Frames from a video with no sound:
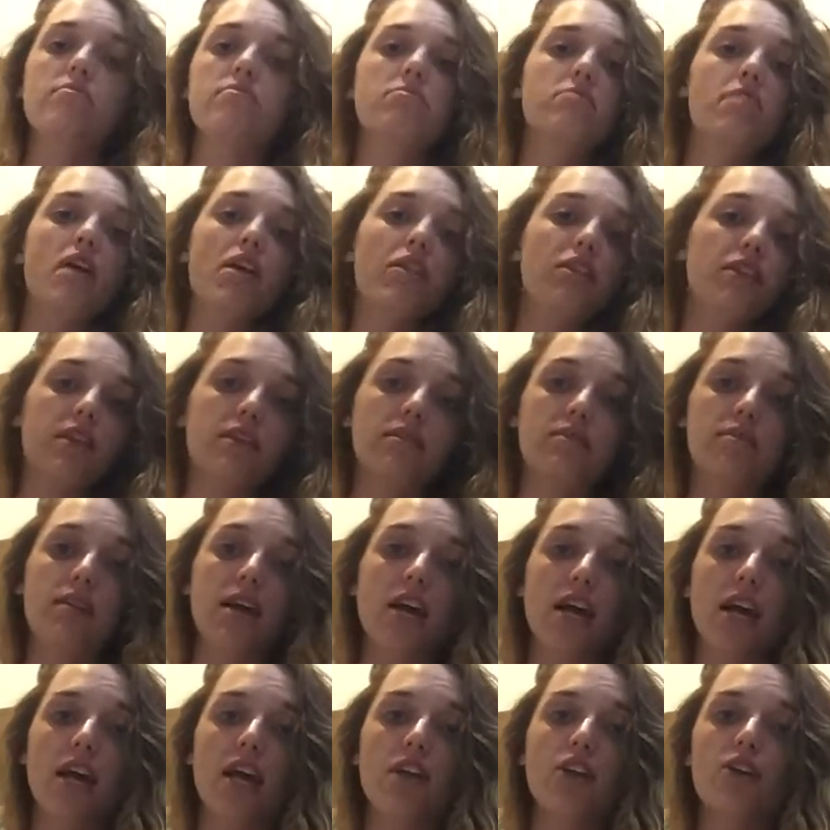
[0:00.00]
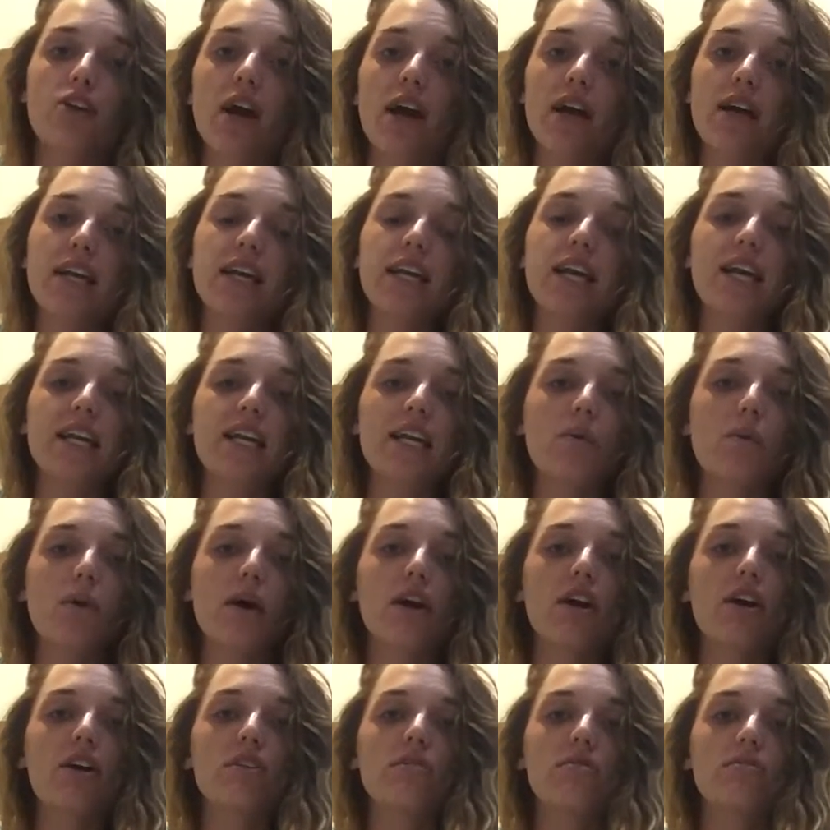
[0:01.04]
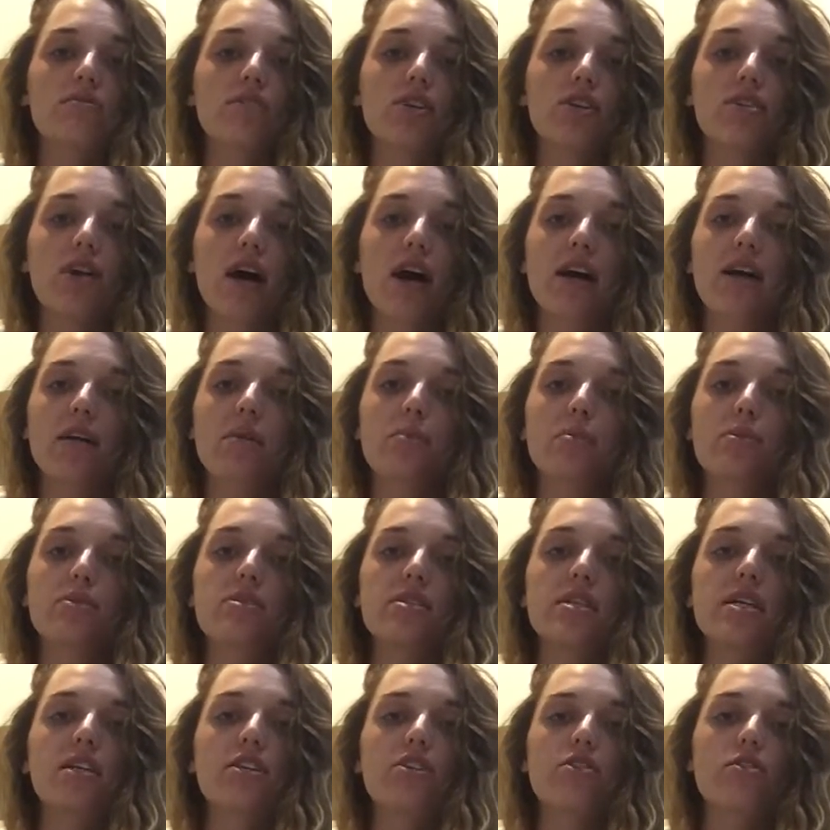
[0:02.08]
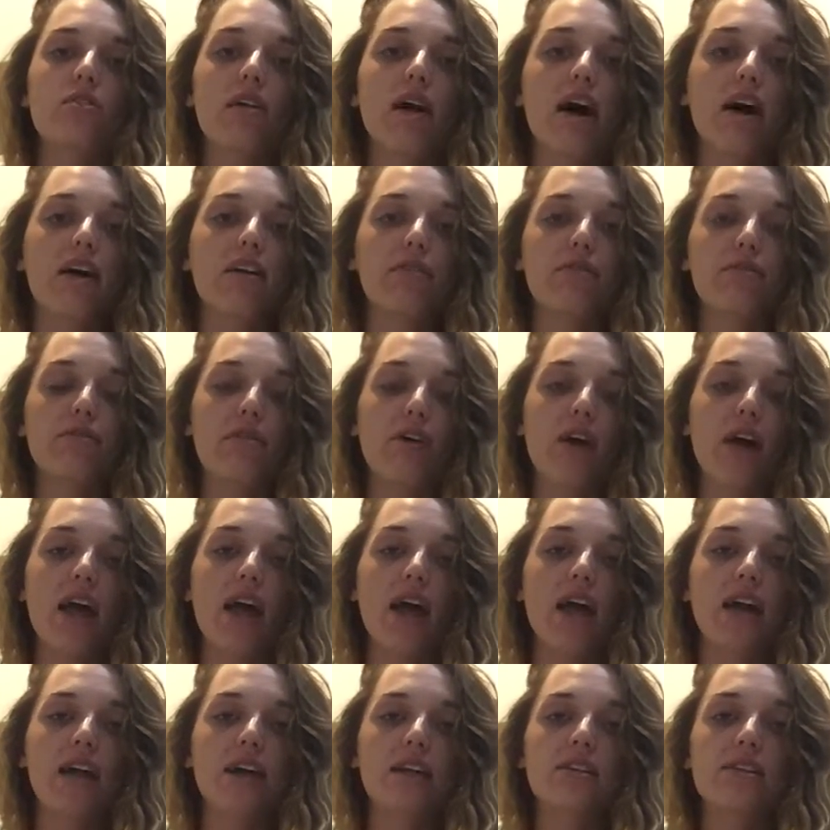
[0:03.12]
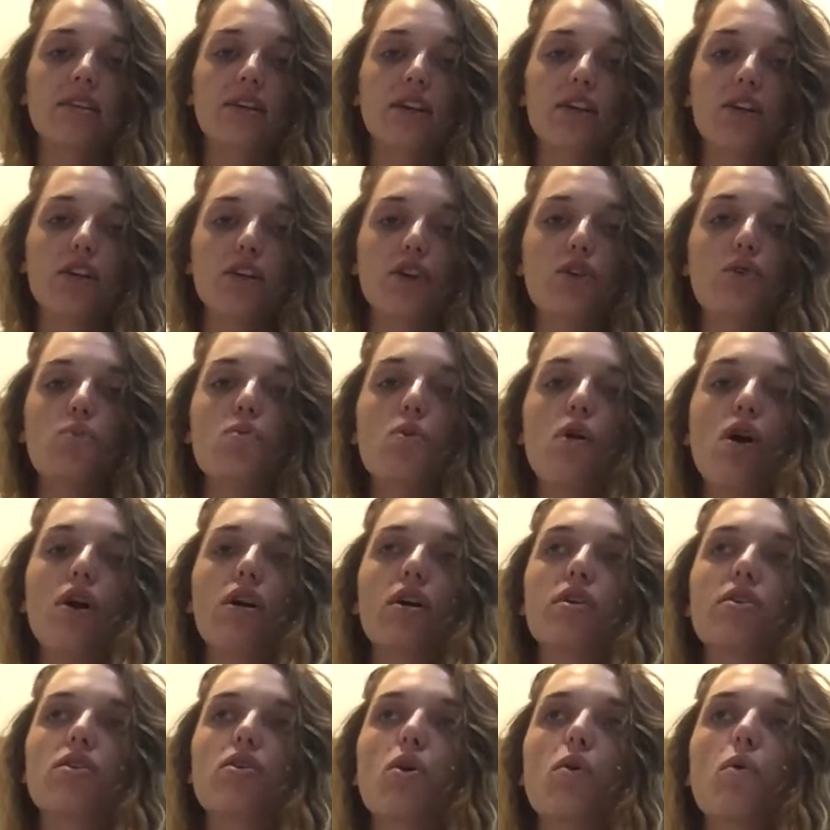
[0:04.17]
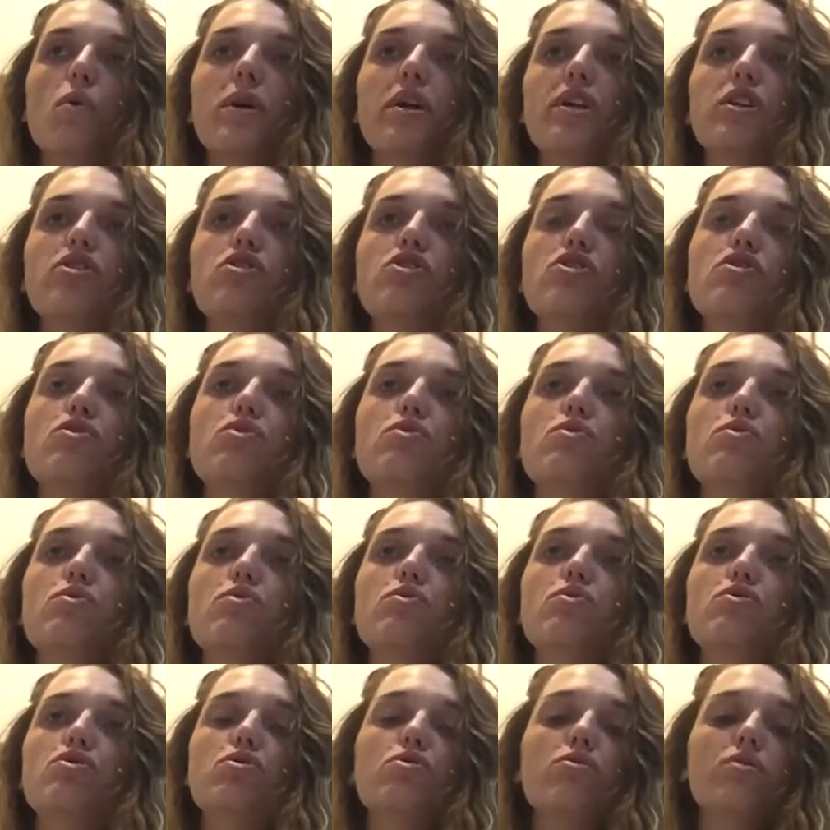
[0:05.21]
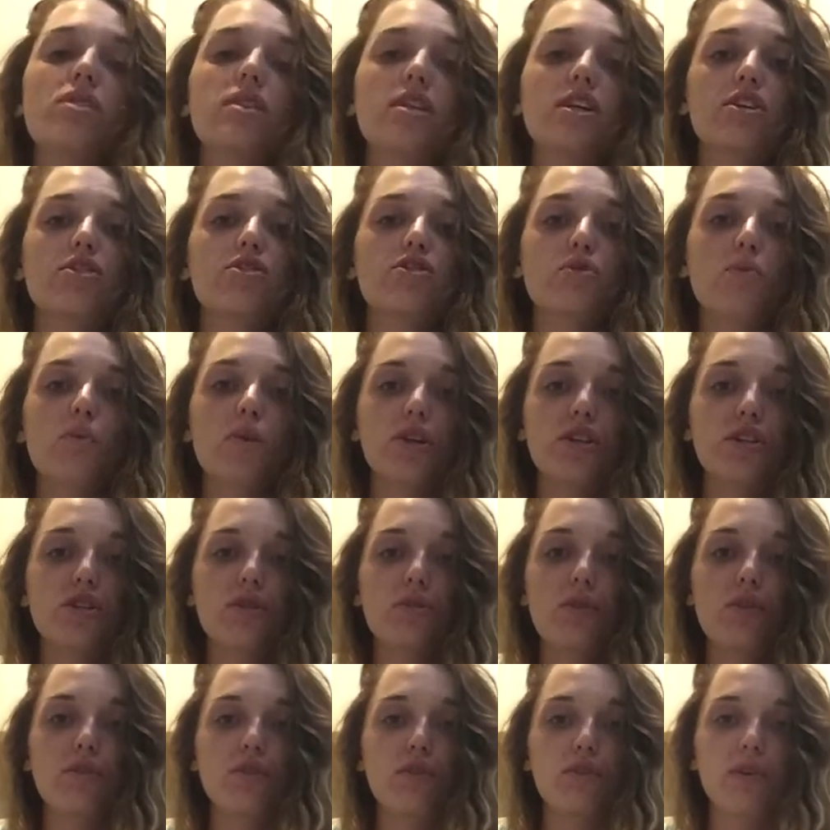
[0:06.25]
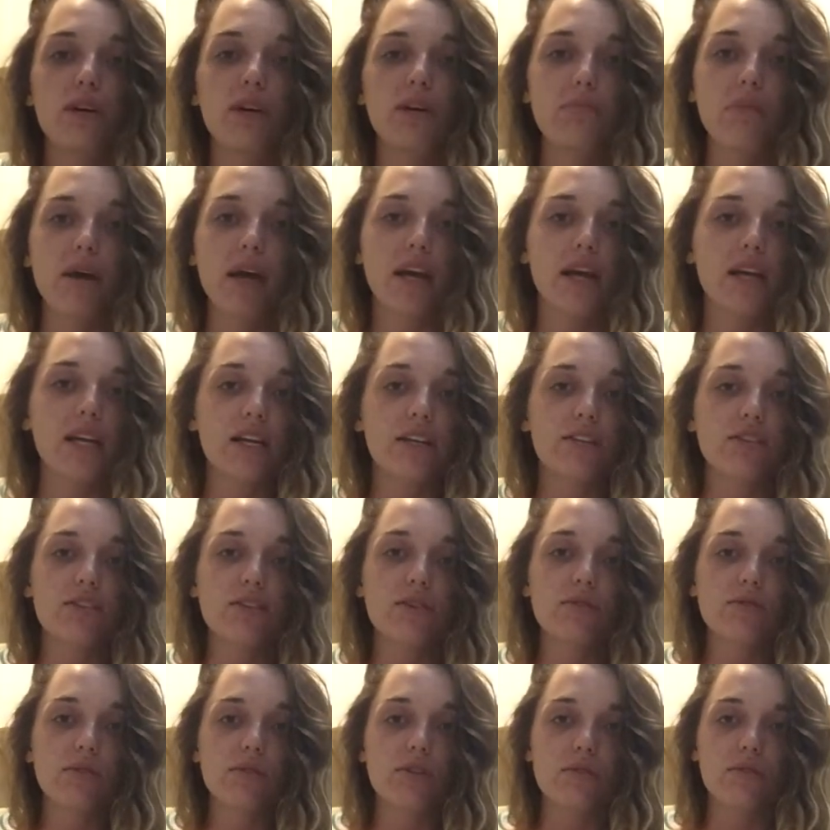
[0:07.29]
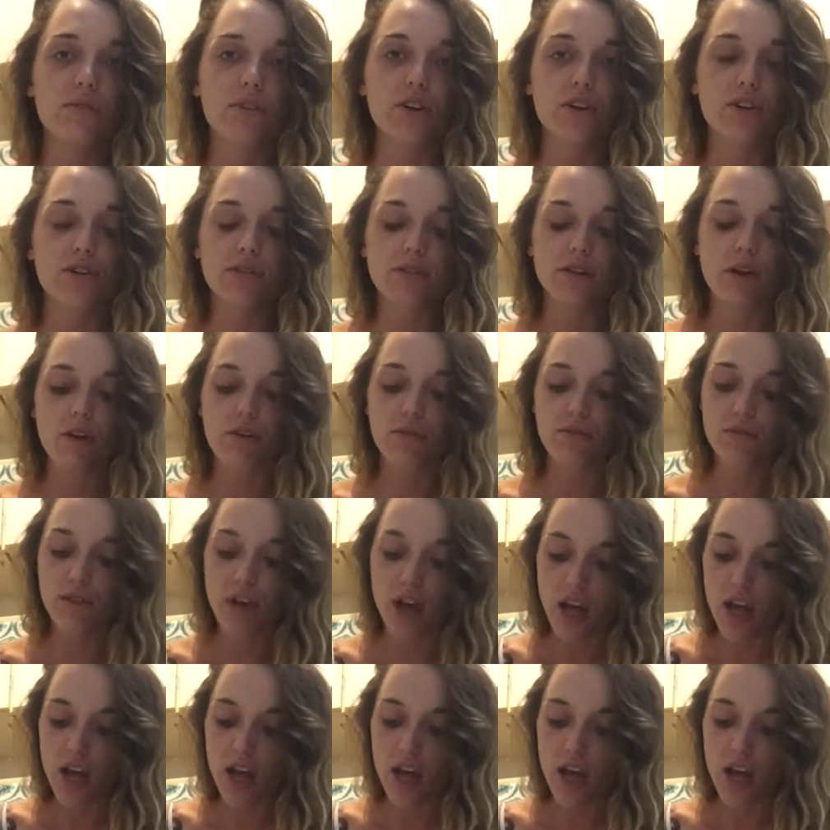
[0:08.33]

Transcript: Nothing. You're not going to get anywhere. You're not going to proceed in your life. And you aren't going to do the things you want to do if you keep making excuses for yourself.